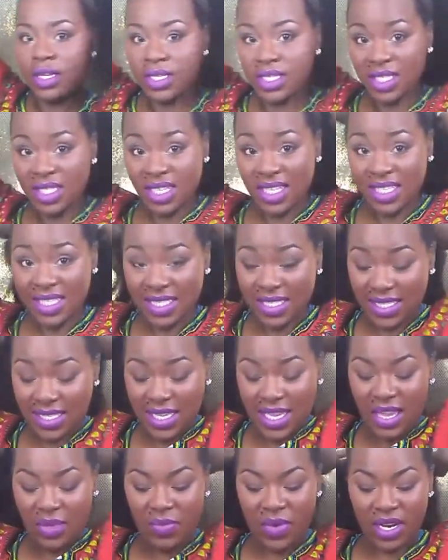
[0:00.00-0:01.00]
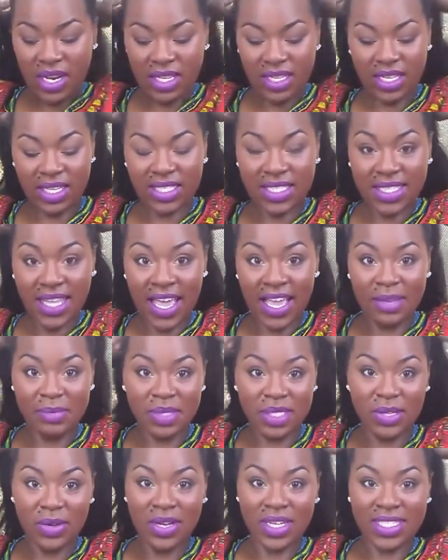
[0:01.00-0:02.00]
and just see what it looks like. I'm
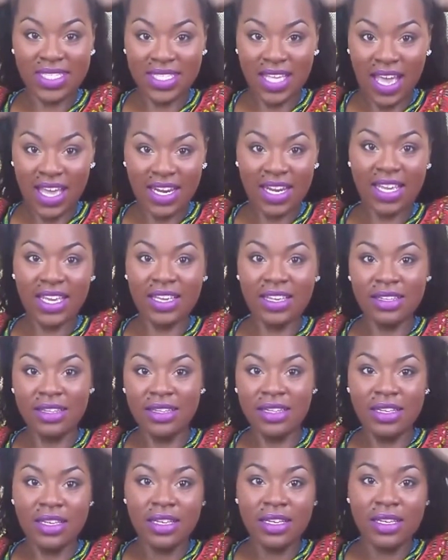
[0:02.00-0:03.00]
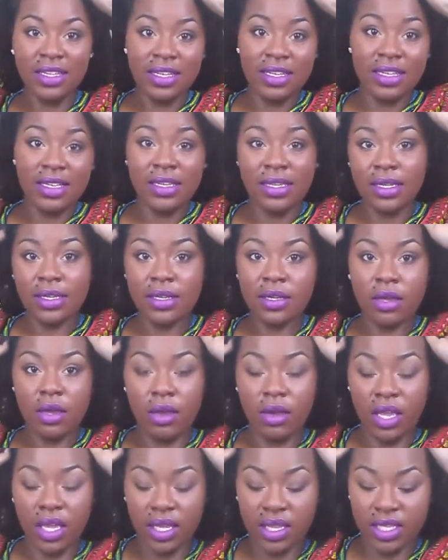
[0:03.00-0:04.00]
so excited.
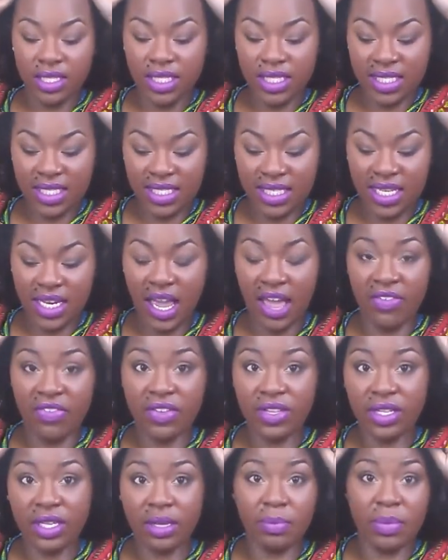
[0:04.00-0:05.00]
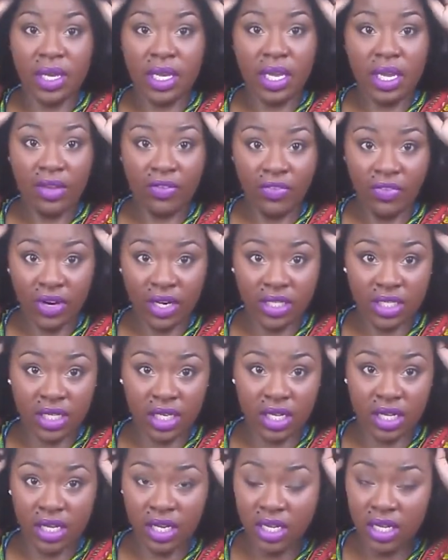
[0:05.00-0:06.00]
Oh yeah, this is definitely big head
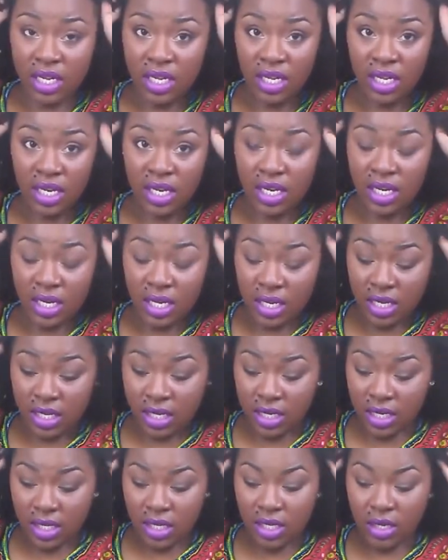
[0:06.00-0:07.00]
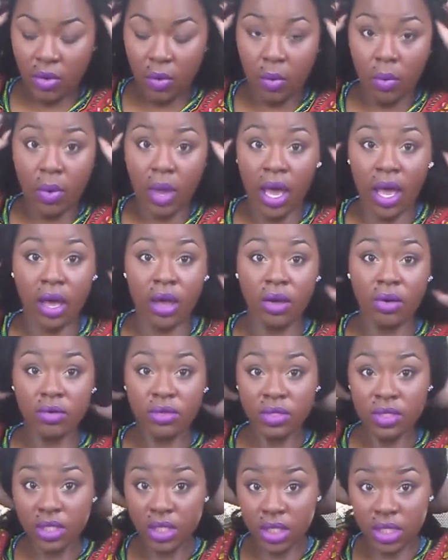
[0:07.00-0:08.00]
friendly. Wow,
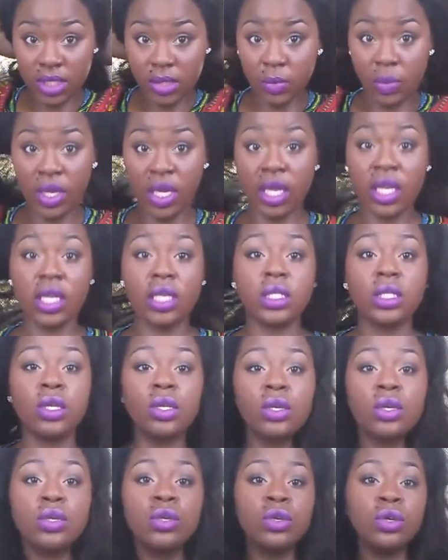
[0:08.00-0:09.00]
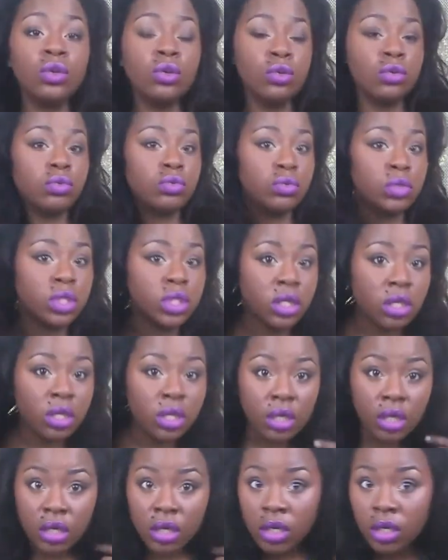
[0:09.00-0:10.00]
this wig is huge.
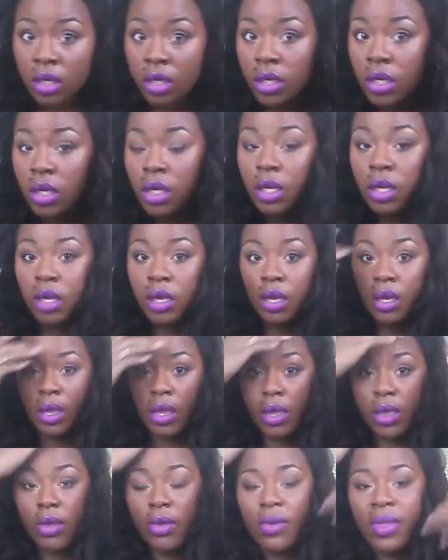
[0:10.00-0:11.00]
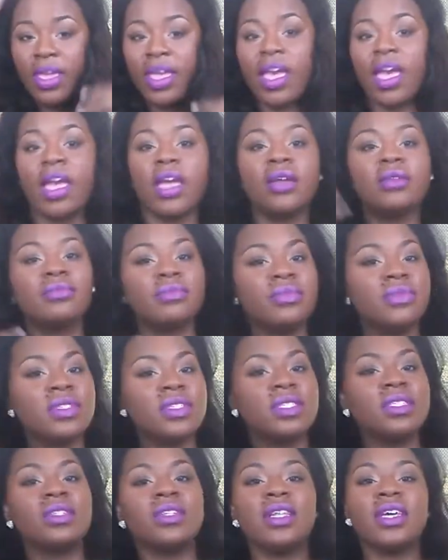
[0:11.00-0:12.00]
Okay,
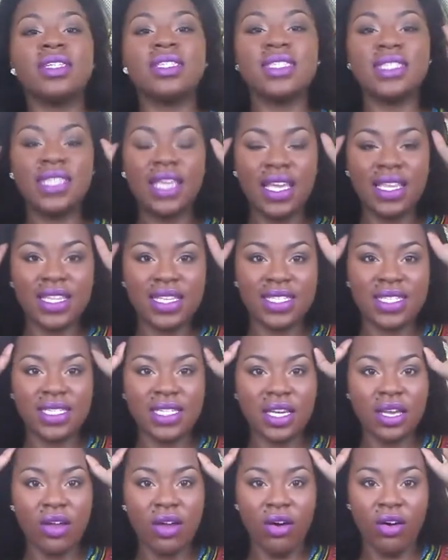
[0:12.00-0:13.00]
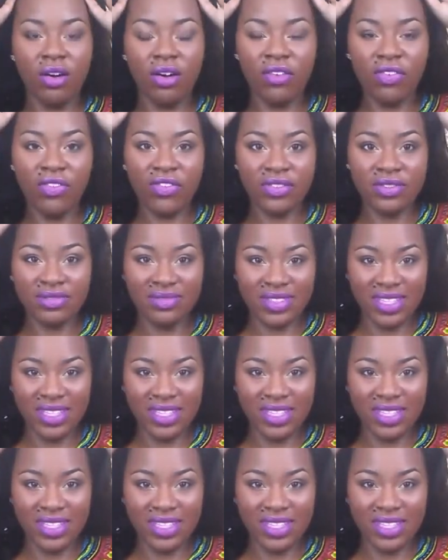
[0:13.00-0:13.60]
so let's take this thing off.